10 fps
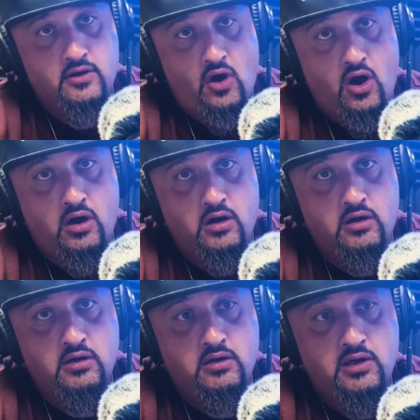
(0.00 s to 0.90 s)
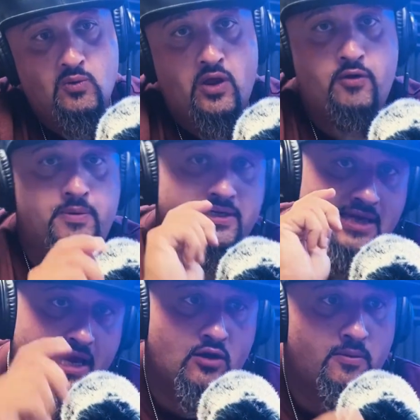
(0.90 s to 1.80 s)
dog, whether it be
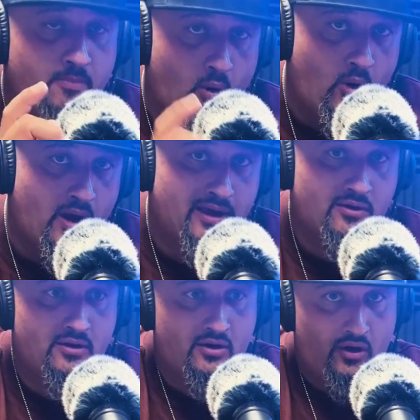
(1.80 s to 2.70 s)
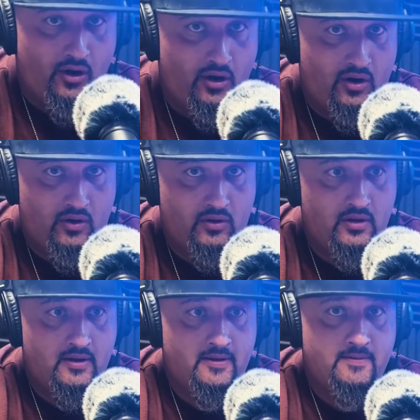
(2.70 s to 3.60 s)
saying, good boy, good girl,
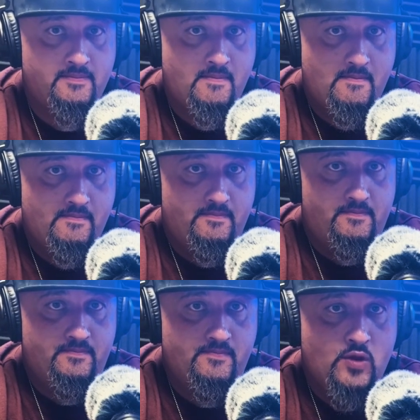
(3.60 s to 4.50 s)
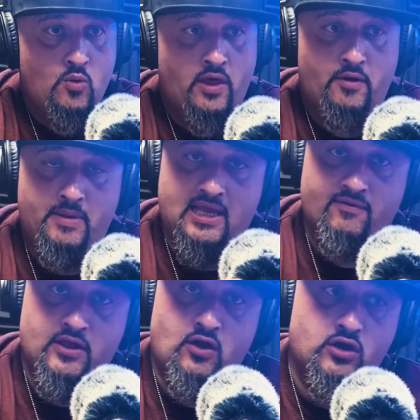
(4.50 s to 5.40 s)
whether it be
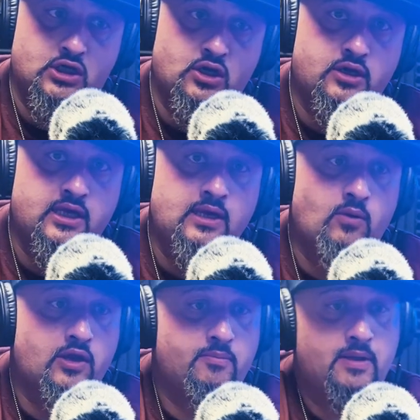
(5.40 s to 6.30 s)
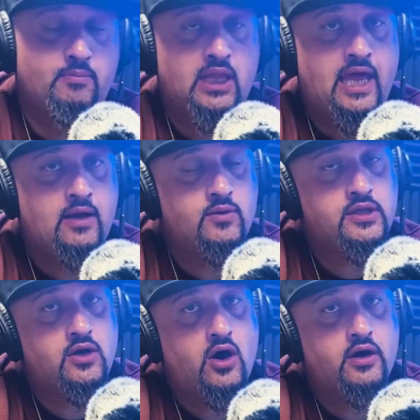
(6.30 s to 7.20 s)
giving the dog a cookie, whether it be playing with the
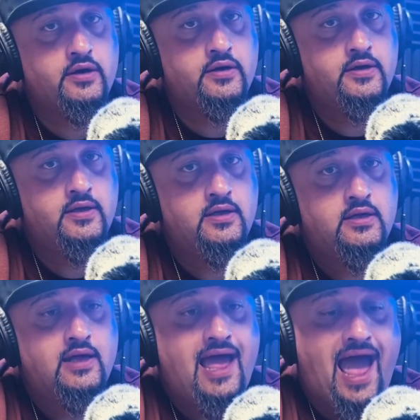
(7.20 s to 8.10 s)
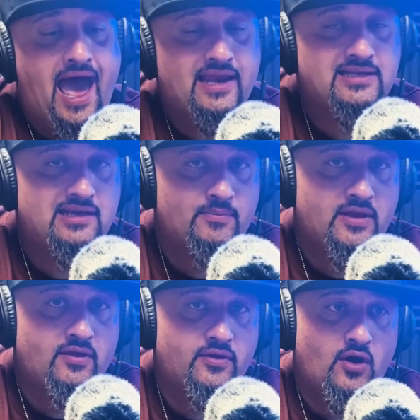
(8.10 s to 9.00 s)
dog, adding something
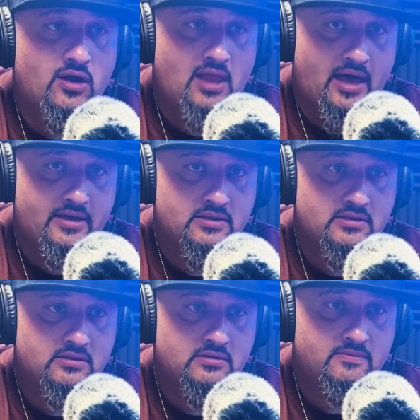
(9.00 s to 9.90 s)
that the dog likes